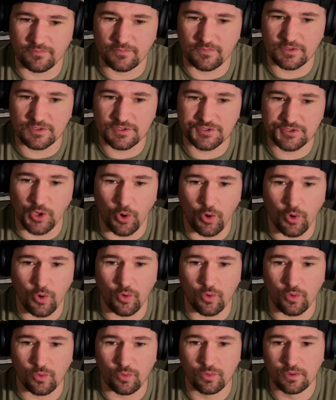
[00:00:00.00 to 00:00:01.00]

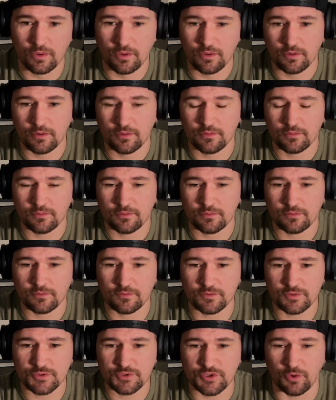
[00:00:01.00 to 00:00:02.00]
So
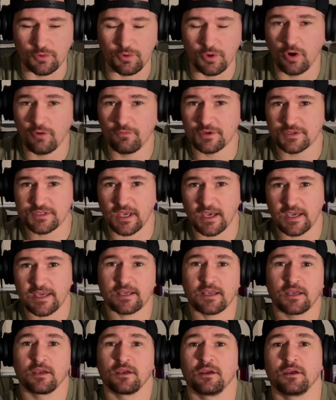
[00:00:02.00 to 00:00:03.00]
so Nova's like